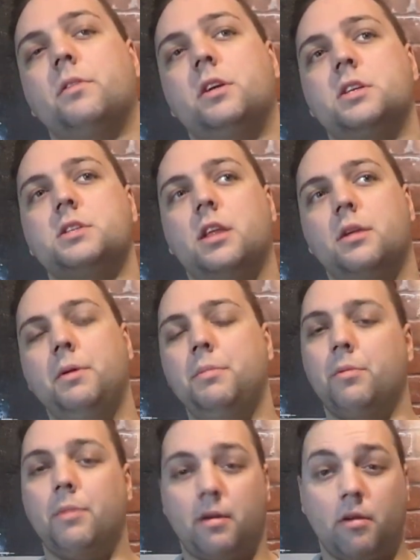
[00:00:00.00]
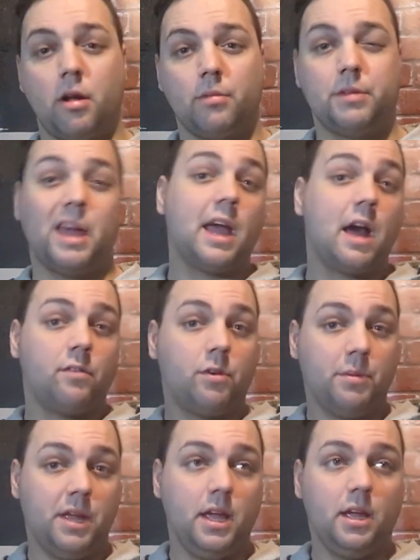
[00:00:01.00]
because a lot of people in my realm take after
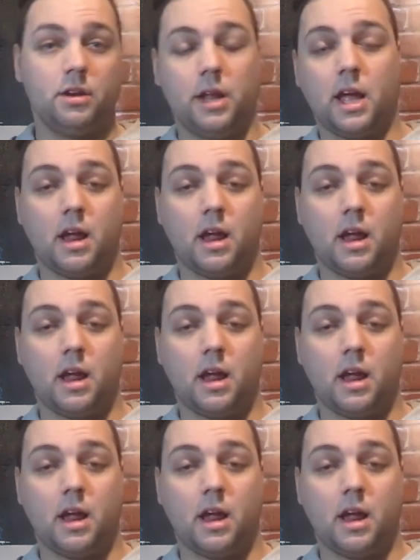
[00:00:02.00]
me and take